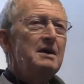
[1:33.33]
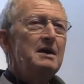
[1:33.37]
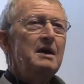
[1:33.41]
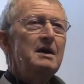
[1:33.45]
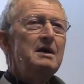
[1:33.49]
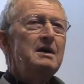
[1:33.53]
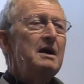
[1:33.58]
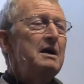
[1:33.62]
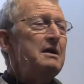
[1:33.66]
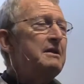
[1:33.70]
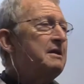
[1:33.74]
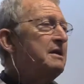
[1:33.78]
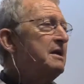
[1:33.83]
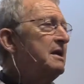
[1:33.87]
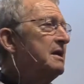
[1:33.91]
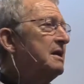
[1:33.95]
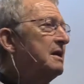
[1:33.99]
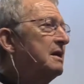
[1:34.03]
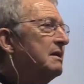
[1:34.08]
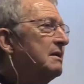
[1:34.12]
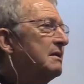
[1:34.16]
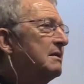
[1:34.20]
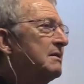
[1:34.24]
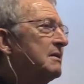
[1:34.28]
And I
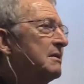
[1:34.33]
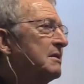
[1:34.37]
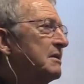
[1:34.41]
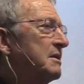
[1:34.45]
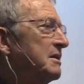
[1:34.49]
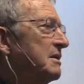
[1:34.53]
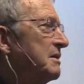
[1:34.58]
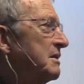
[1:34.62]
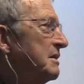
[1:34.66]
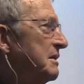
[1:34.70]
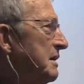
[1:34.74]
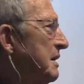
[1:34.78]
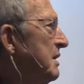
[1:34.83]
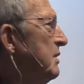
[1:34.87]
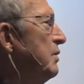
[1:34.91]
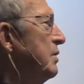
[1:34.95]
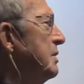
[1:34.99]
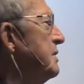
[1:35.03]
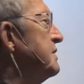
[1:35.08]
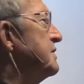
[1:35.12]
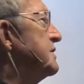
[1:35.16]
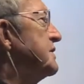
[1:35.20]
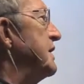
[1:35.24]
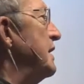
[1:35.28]
think he
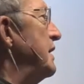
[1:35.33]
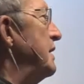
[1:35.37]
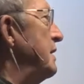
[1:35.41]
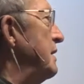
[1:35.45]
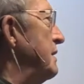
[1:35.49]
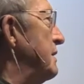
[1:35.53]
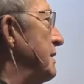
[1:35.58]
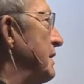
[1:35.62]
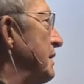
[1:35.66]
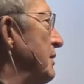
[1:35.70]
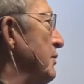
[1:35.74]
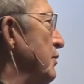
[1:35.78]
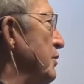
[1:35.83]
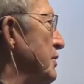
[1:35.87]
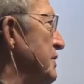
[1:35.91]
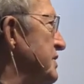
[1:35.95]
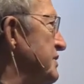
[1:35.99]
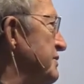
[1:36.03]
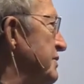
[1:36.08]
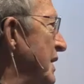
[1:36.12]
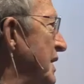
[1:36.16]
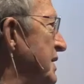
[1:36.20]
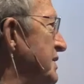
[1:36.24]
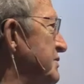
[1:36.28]
wouldn't say anything in
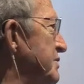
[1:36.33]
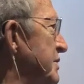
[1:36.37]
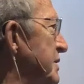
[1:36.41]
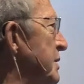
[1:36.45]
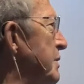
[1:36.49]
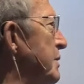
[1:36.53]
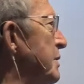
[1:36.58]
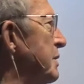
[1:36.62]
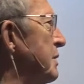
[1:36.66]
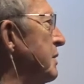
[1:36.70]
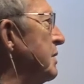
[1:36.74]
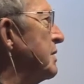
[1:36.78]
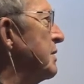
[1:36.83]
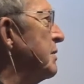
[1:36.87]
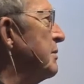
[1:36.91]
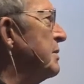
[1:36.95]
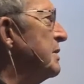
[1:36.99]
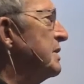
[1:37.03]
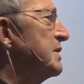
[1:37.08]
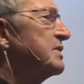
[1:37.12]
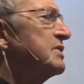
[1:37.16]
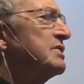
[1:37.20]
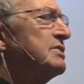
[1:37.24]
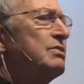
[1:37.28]
response, but he would look at
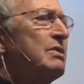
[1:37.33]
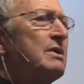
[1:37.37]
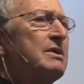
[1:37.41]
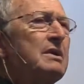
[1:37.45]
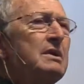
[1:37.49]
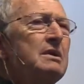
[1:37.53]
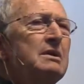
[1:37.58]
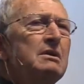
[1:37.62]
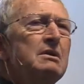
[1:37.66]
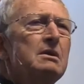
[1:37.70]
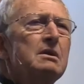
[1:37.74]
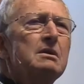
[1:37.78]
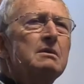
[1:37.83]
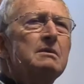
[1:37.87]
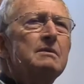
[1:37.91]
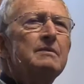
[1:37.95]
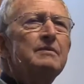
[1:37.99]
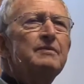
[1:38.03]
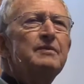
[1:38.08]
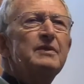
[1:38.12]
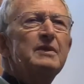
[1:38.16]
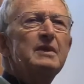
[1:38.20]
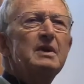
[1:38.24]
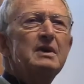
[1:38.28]
me with a little
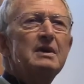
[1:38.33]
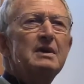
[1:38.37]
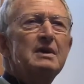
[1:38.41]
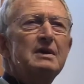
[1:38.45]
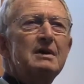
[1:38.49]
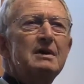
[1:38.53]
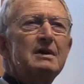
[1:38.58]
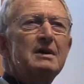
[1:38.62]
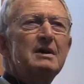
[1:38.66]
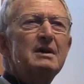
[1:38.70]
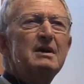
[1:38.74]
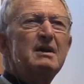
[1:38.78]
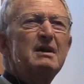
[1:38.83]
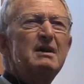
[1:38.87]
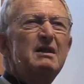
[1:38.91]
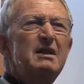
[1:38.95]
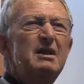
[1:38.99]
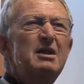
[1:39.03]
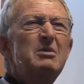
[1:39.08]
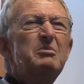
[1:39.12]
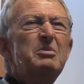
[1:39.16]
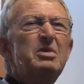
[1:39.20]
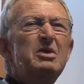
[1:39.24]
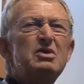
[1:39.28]

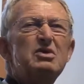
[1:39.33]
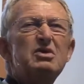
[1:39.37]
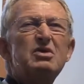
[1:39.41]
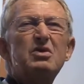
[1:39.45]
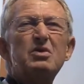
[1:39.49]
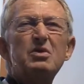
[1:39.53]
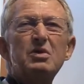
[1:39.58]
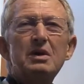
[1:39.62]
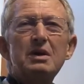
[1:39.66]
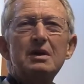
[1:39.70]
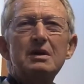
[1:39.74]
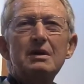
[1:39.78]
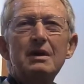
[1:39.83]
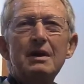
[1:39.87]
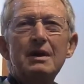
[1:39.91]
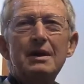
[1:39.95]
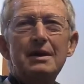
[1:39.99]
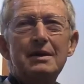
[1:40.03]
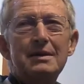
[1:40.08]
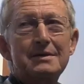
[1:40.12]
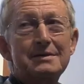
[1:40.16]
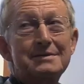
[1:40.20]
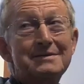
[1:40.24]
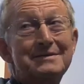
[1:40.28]
impish grin, like,